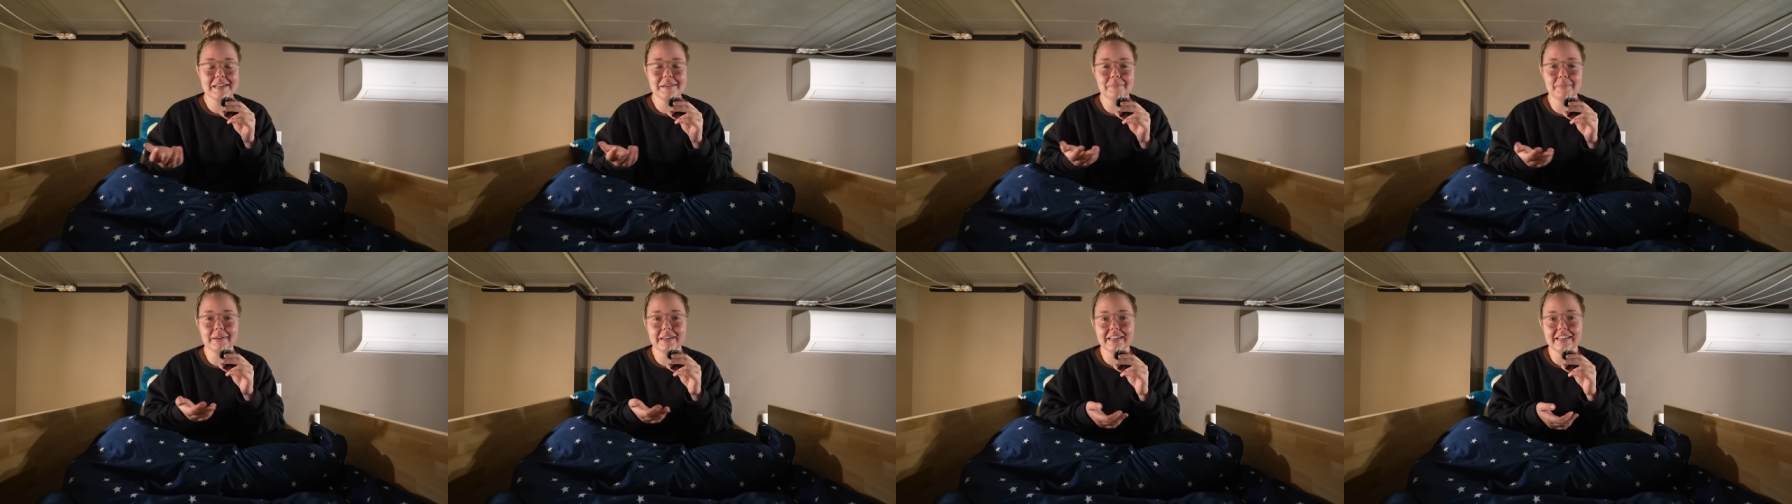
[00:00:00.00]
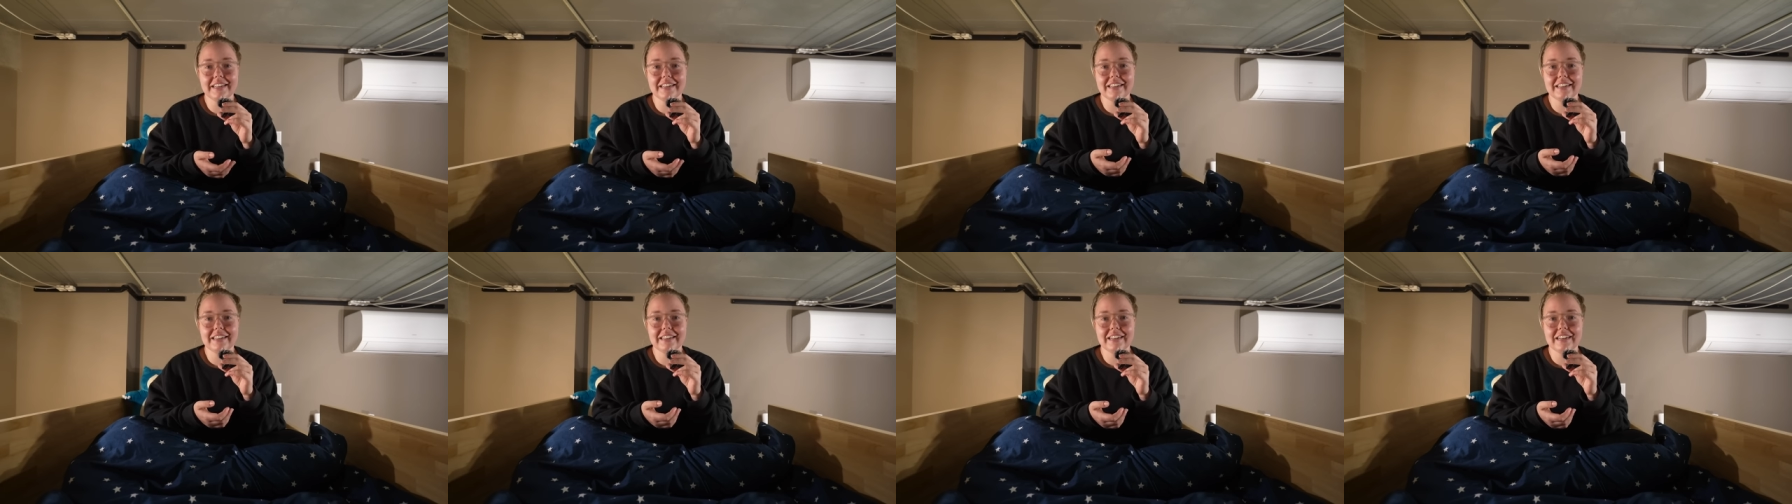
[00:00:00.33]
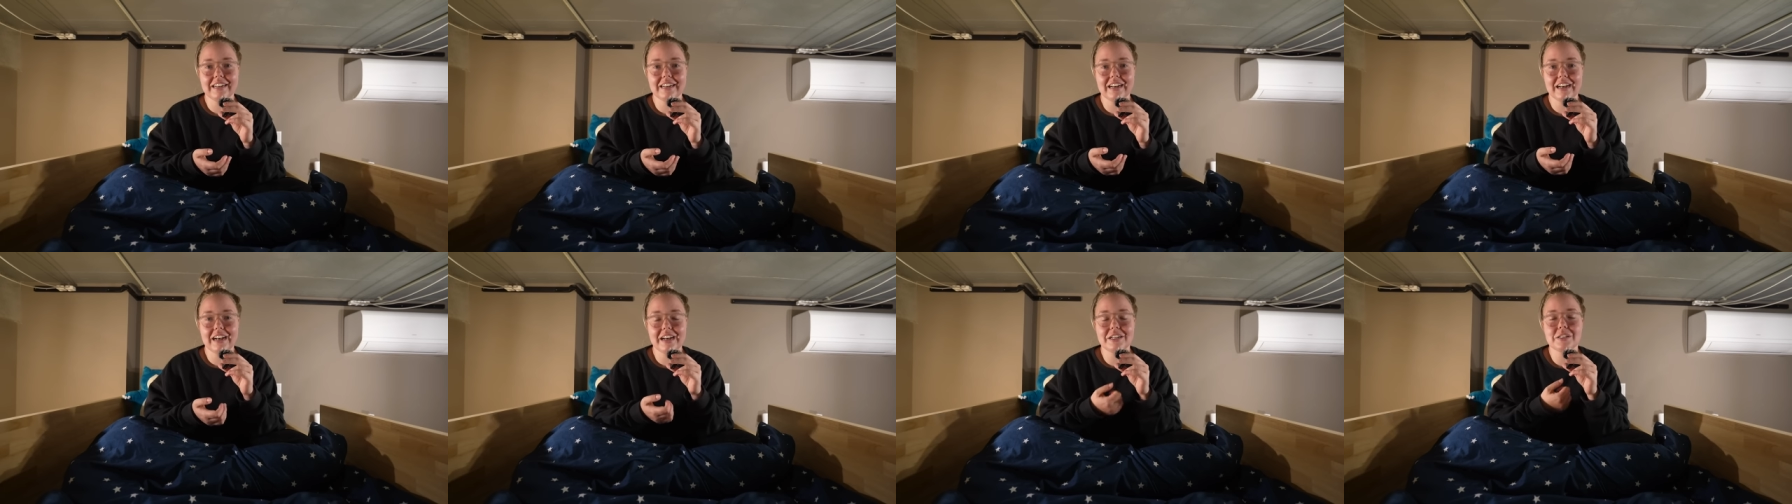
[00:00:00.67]
but
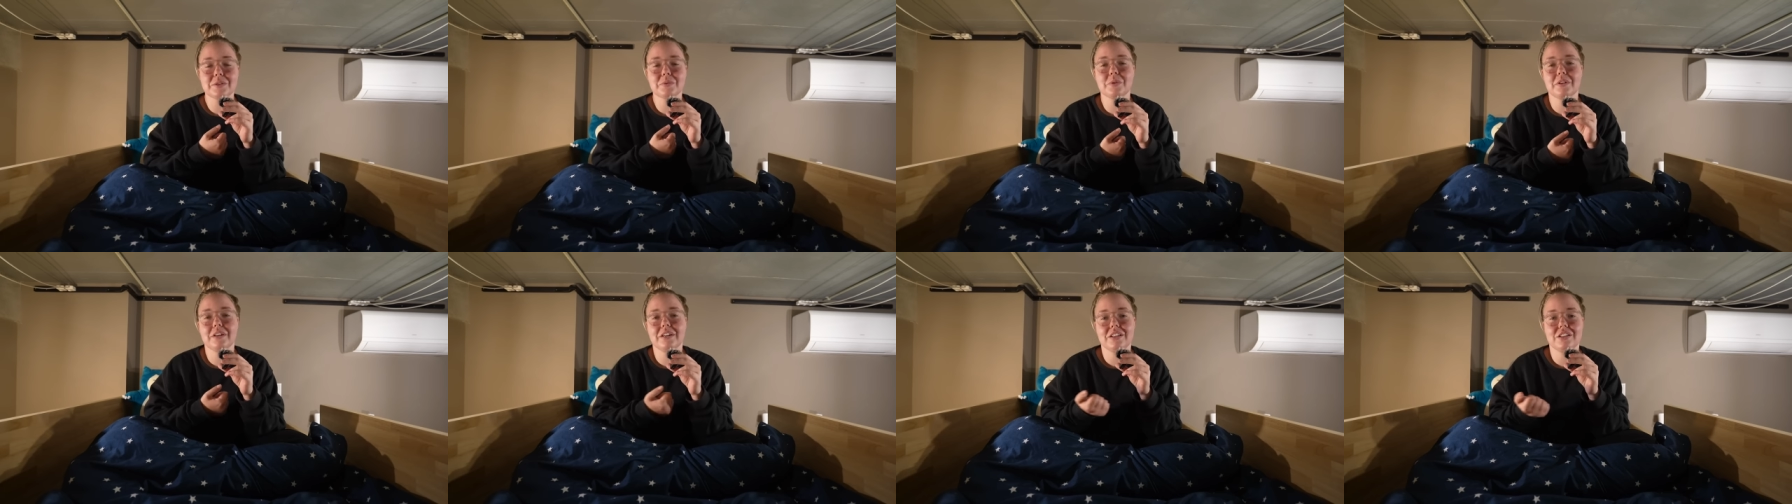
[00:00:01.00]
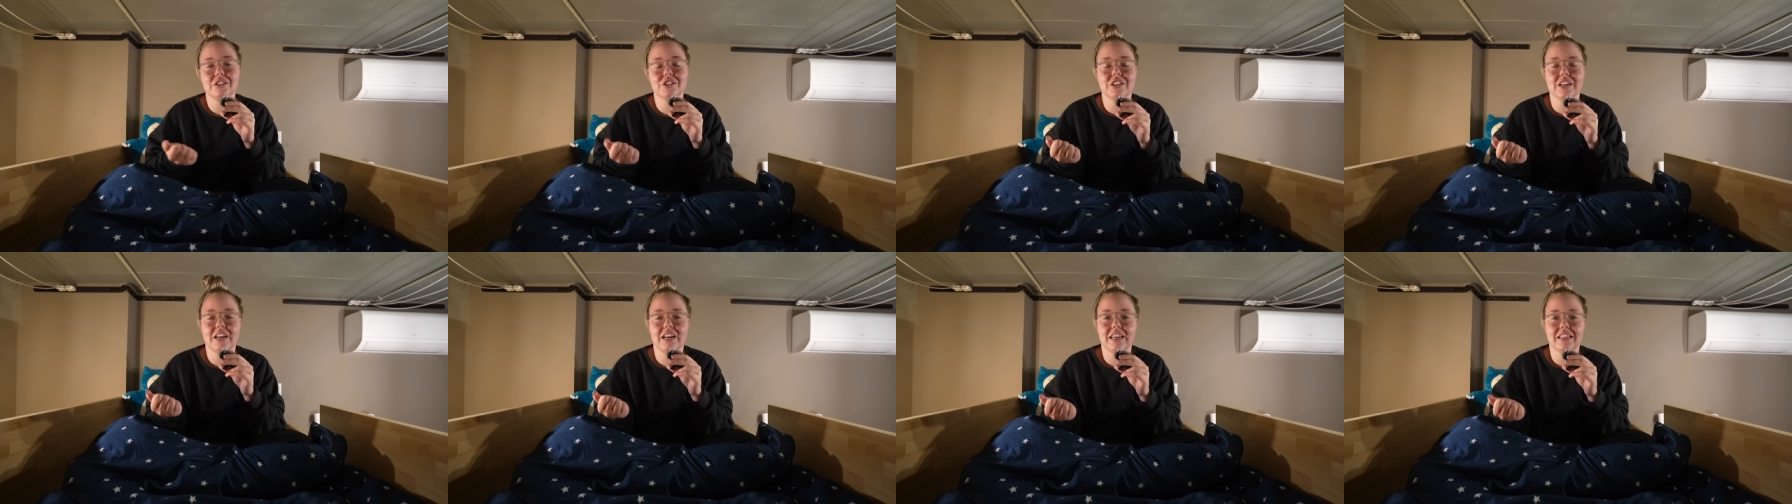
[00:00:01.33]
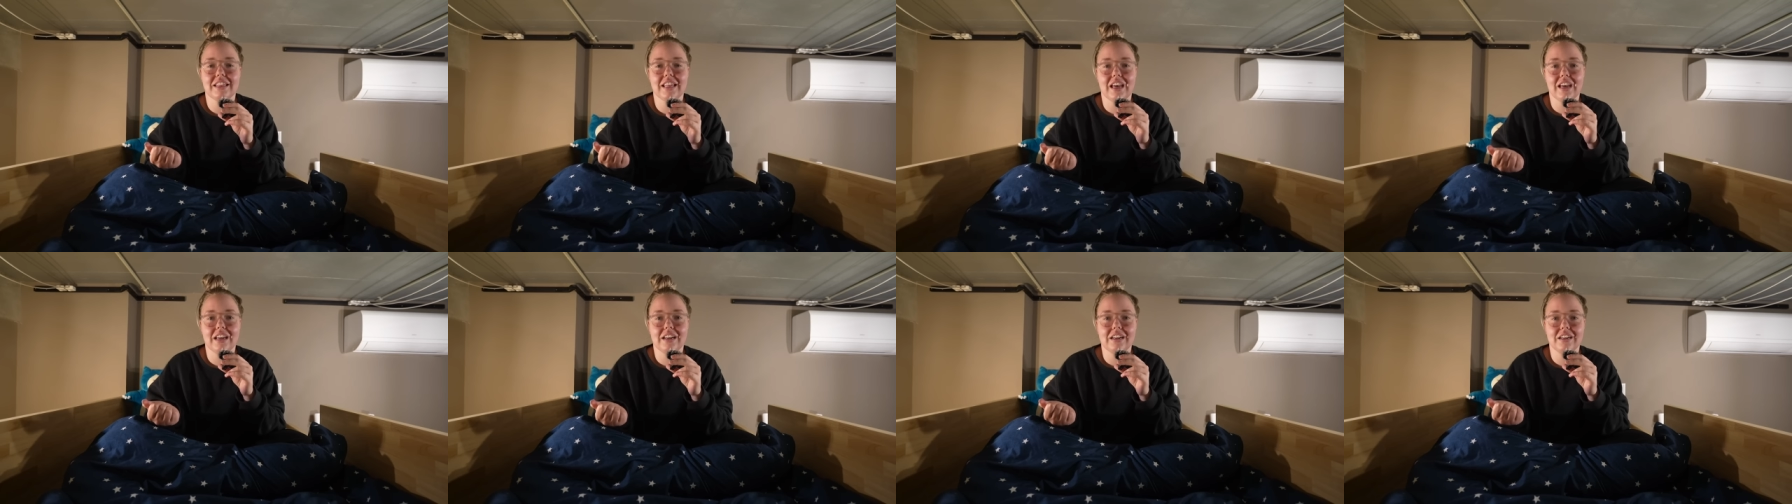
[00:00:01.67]
I just wanted to share
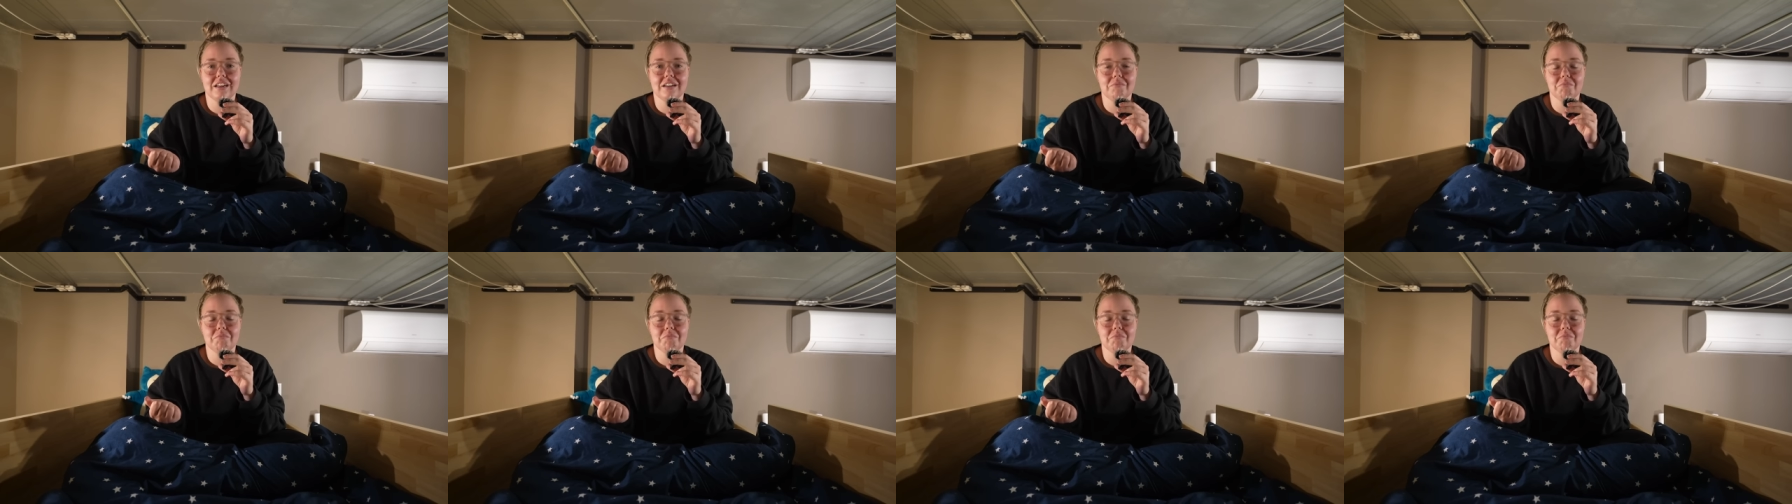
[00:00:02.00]
that